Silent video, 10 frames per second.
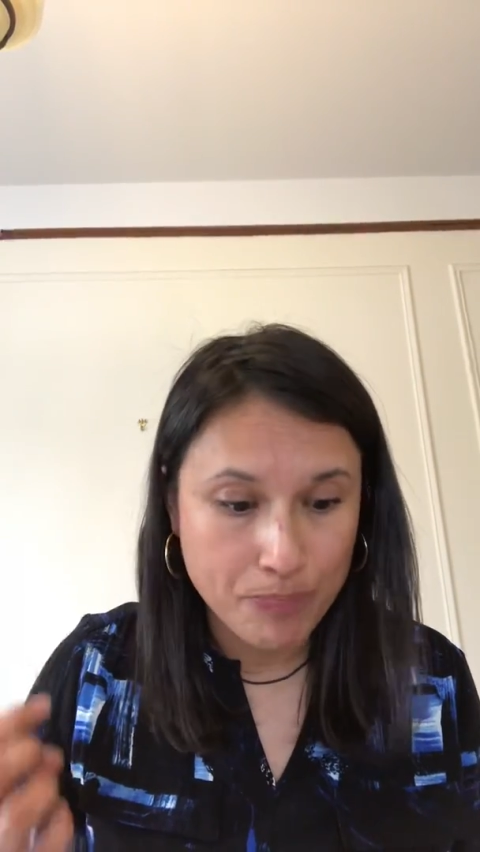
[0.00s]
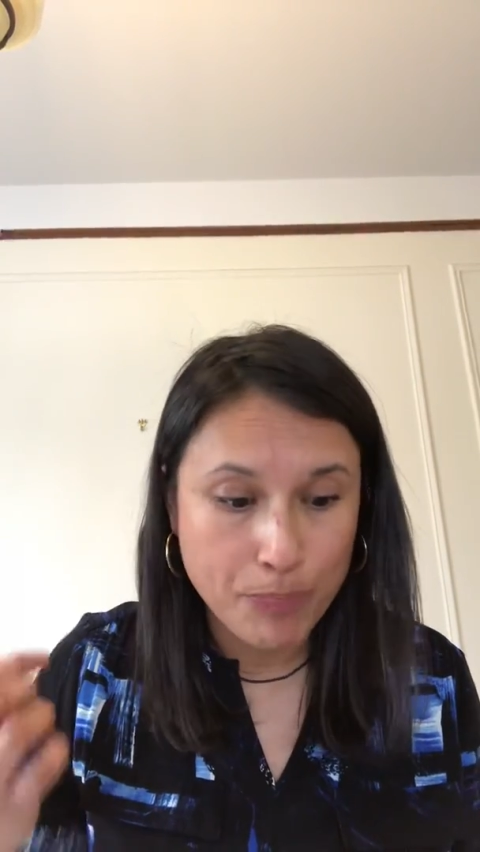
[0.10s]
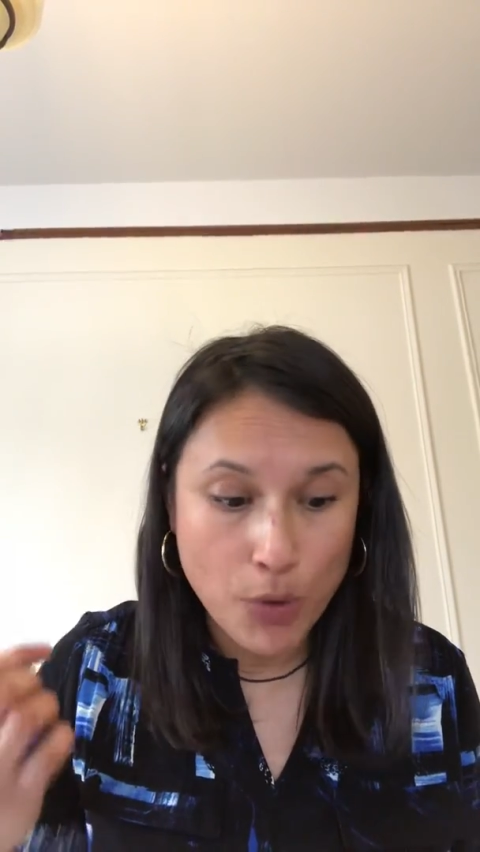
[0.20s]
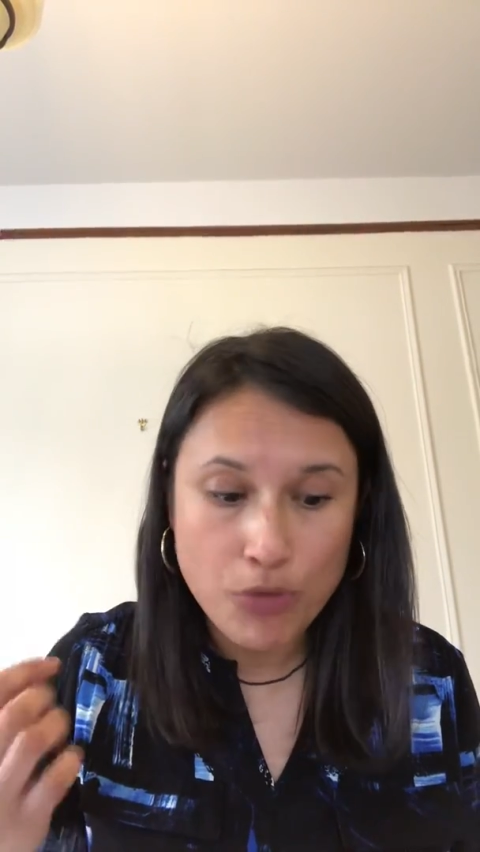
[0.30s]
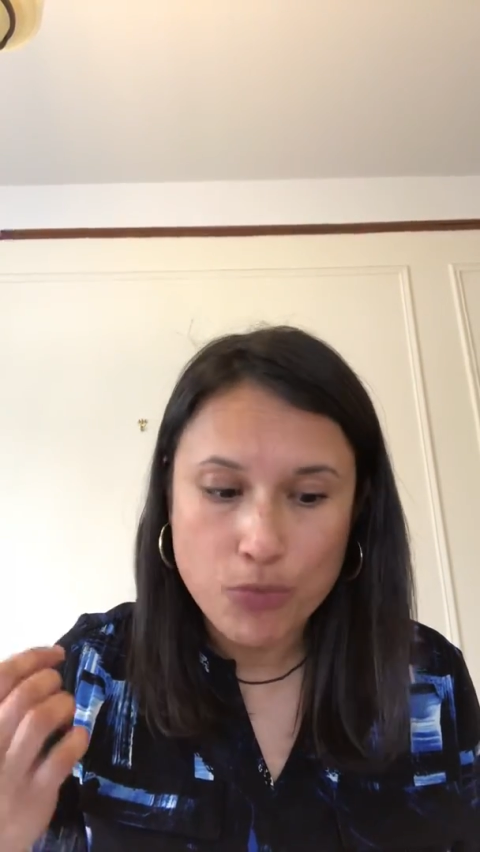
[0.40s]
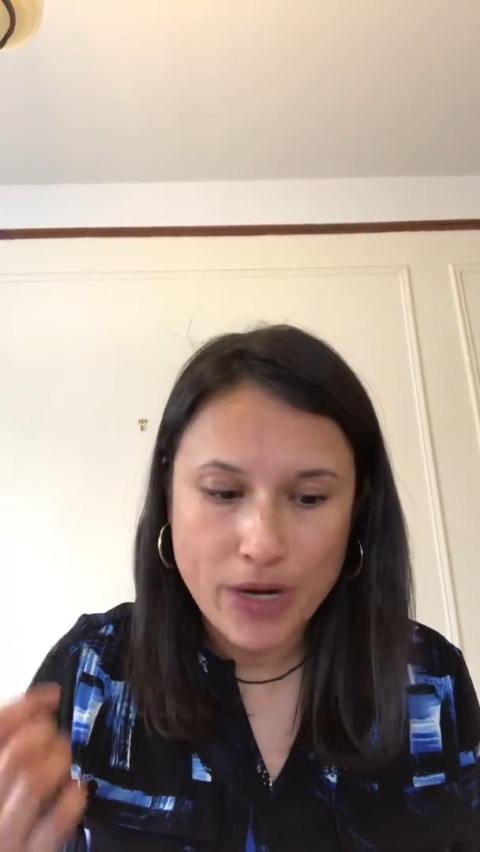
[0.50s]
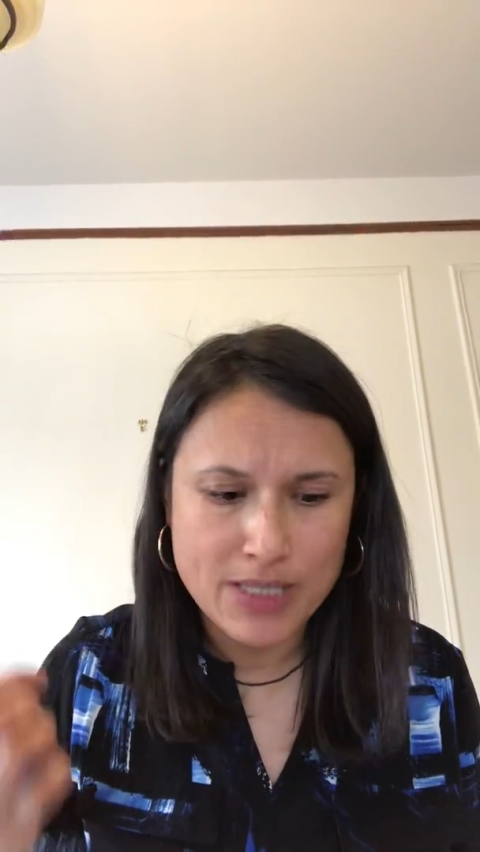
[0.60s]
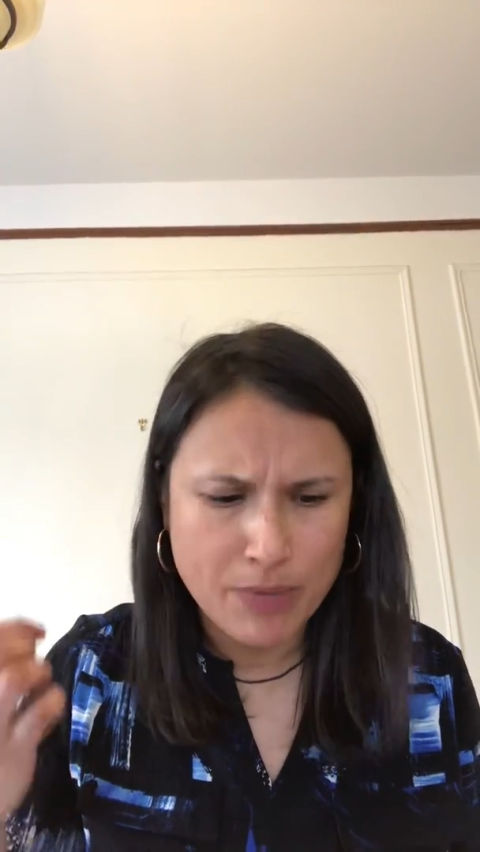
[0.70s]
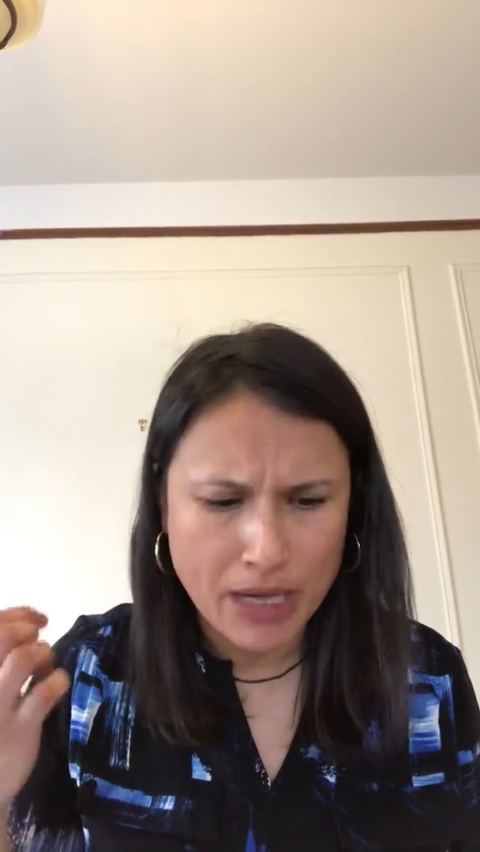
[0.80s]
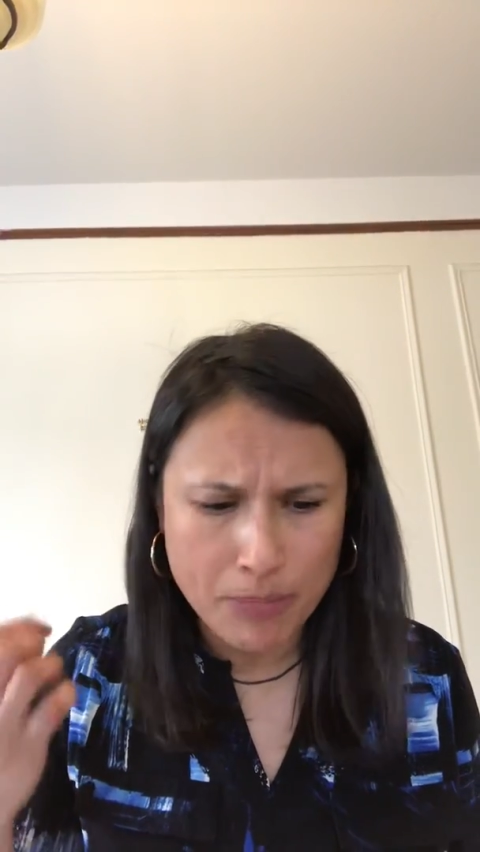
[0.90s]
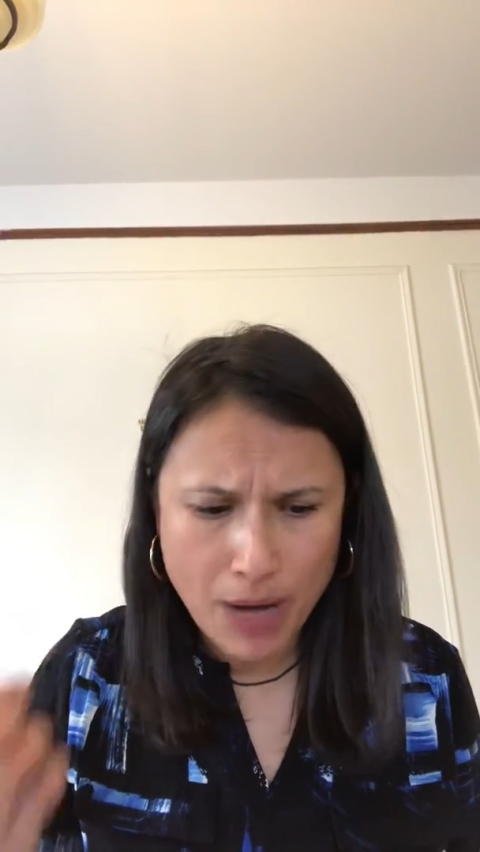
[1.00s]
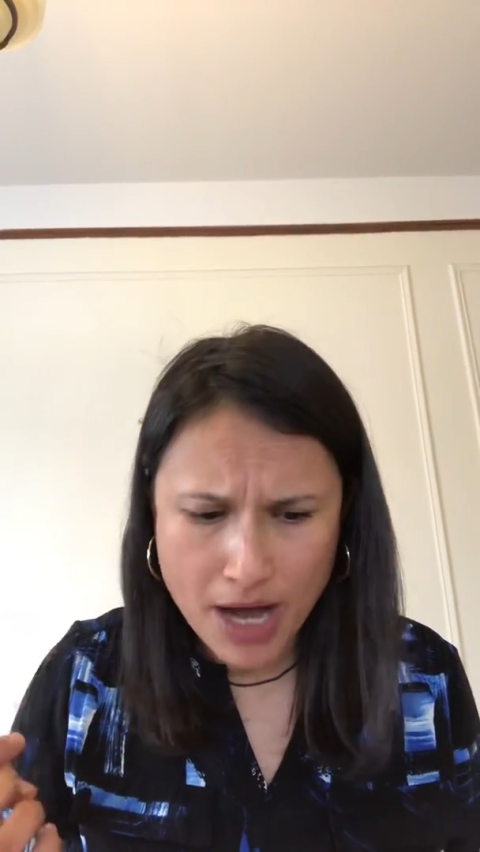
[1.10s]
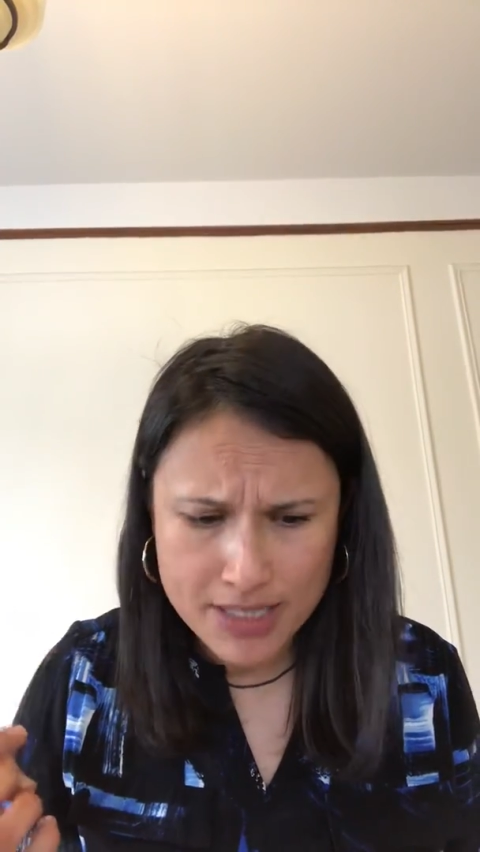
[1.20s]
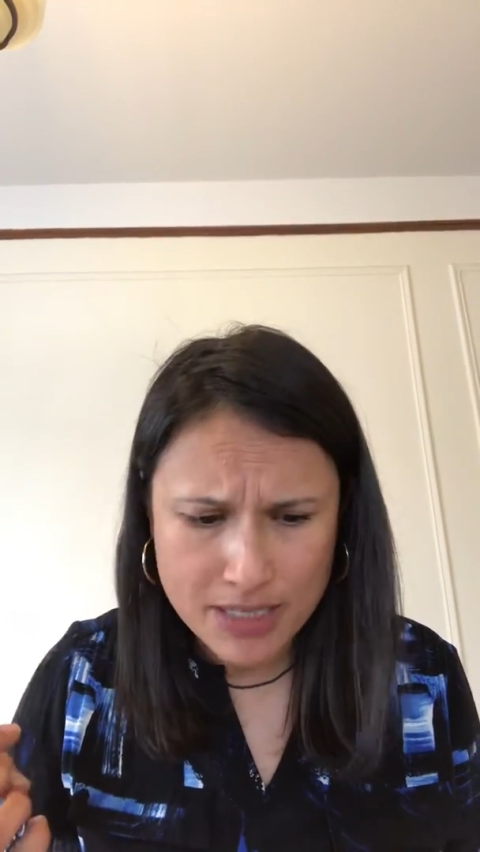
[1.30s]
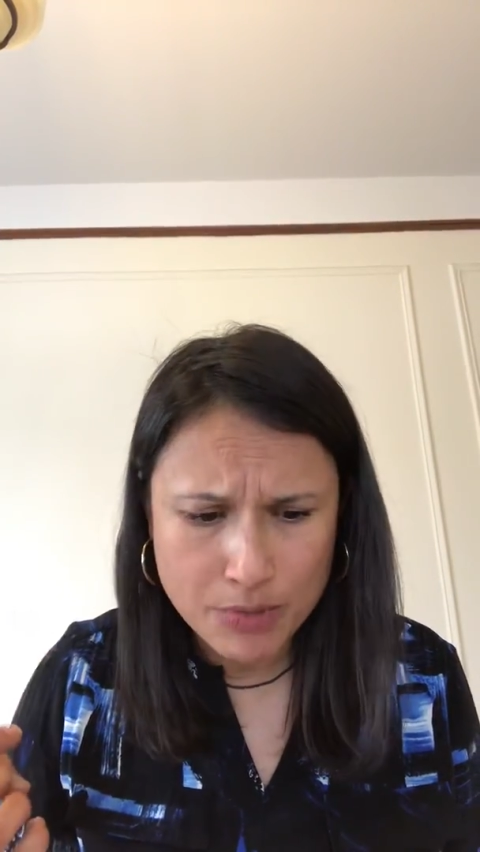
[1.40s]
Both ways being
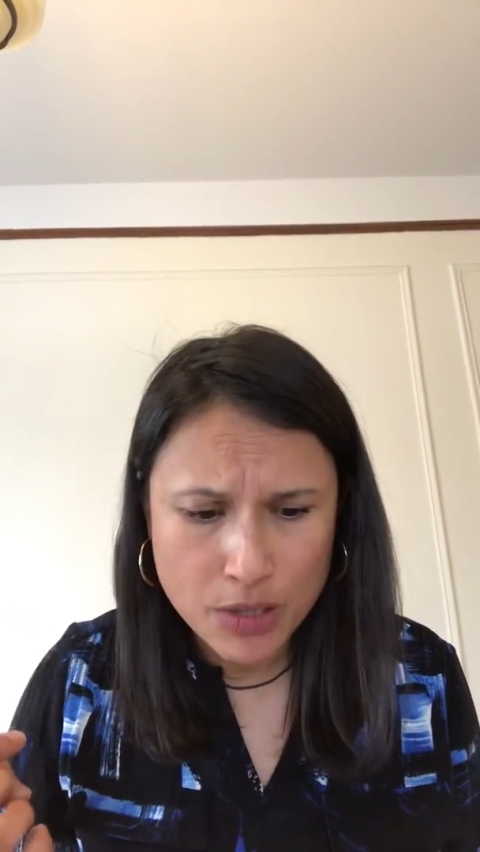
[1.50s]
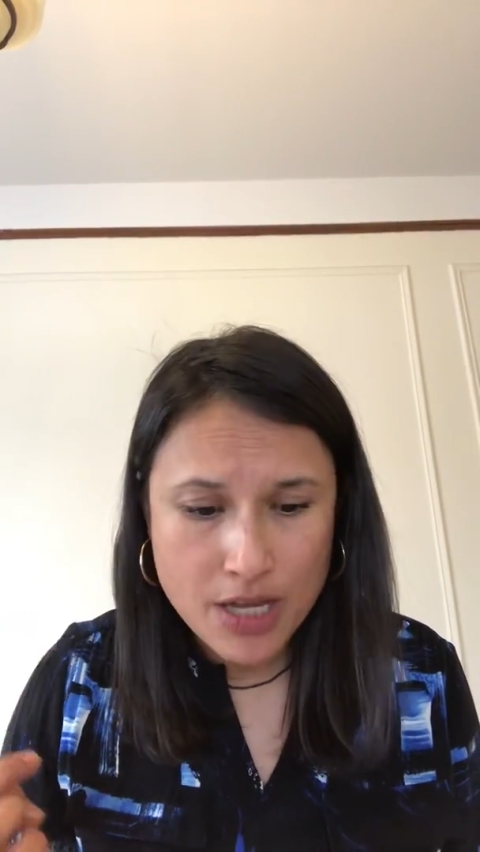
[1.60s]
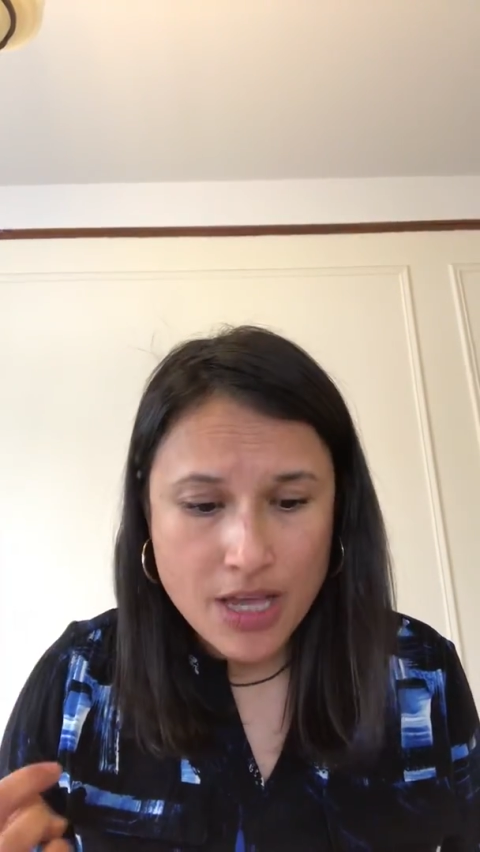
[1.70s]
possible,